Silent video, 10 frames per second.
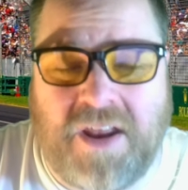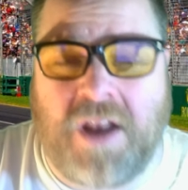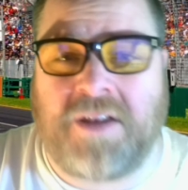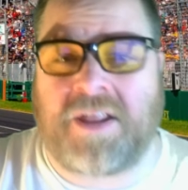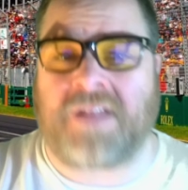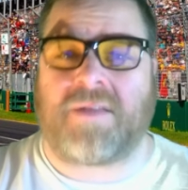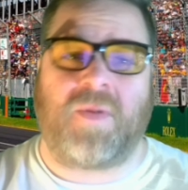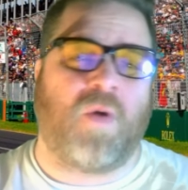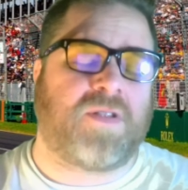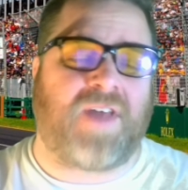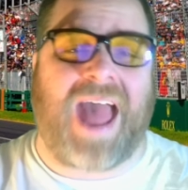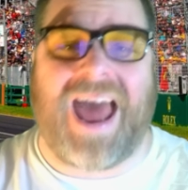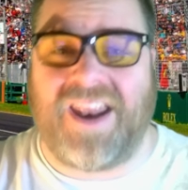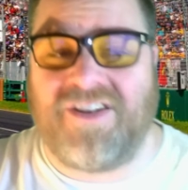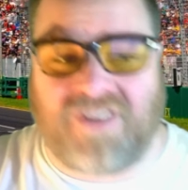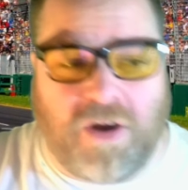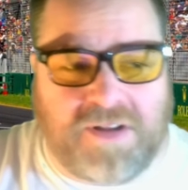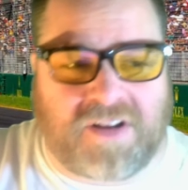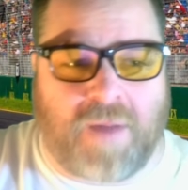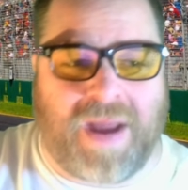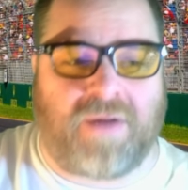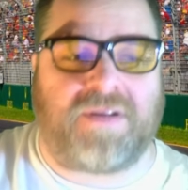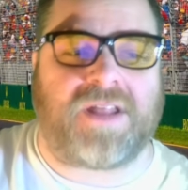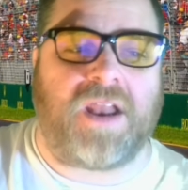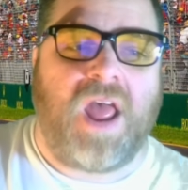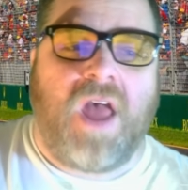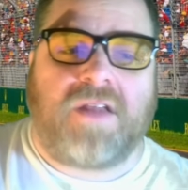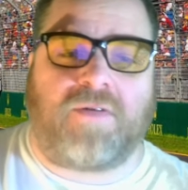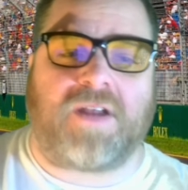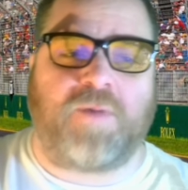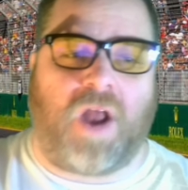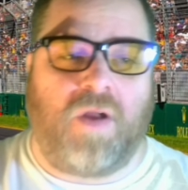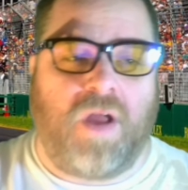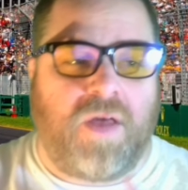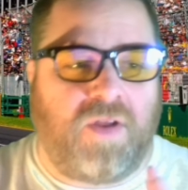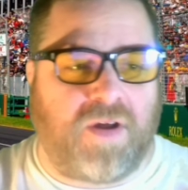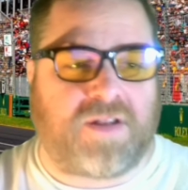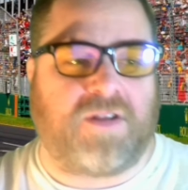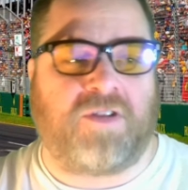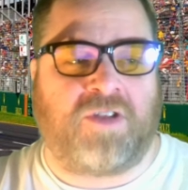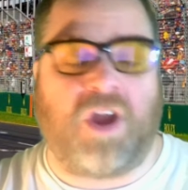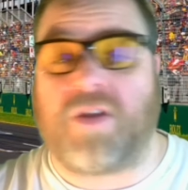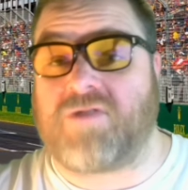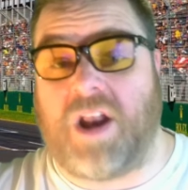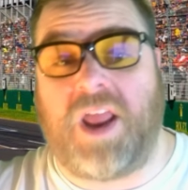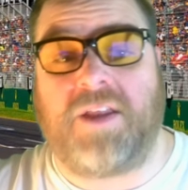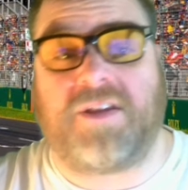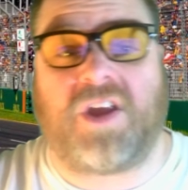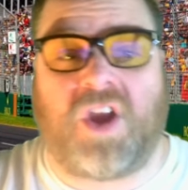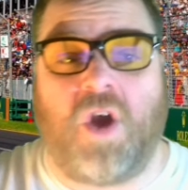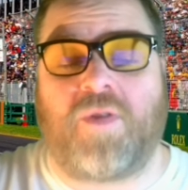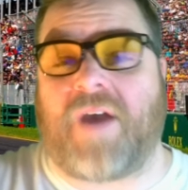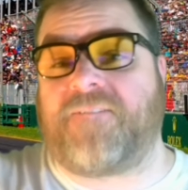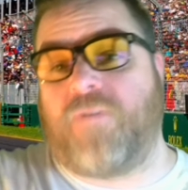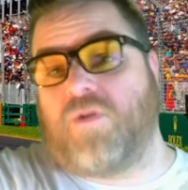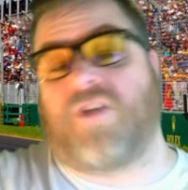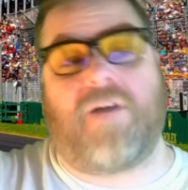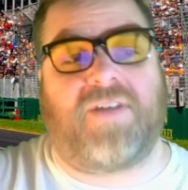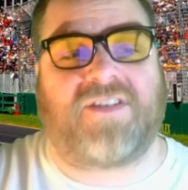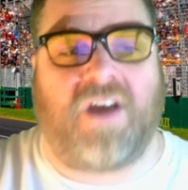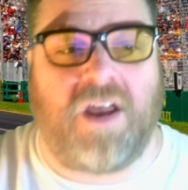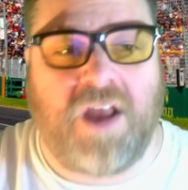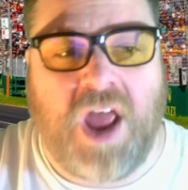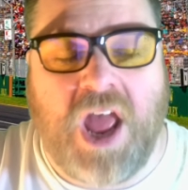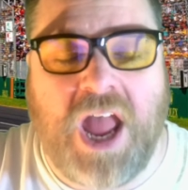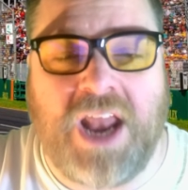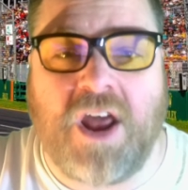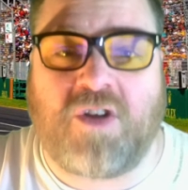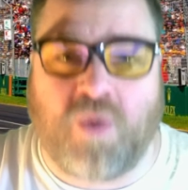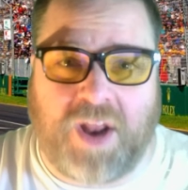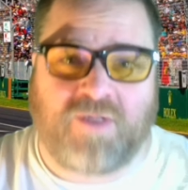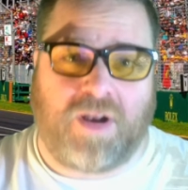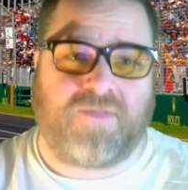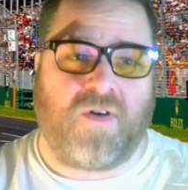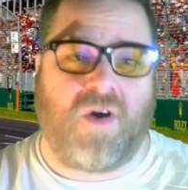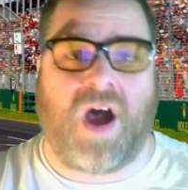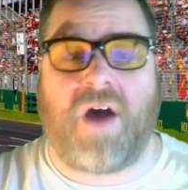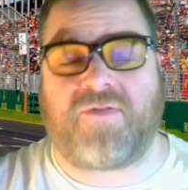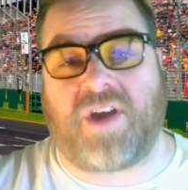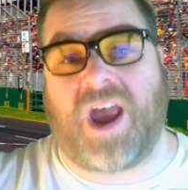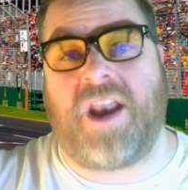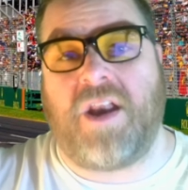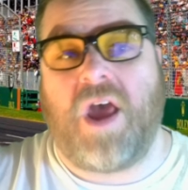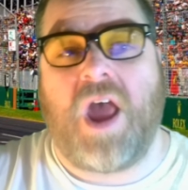And that's something also that Alan Jones has come out and said. So as we know, the Australian, he secured that full-time return in 2024 after an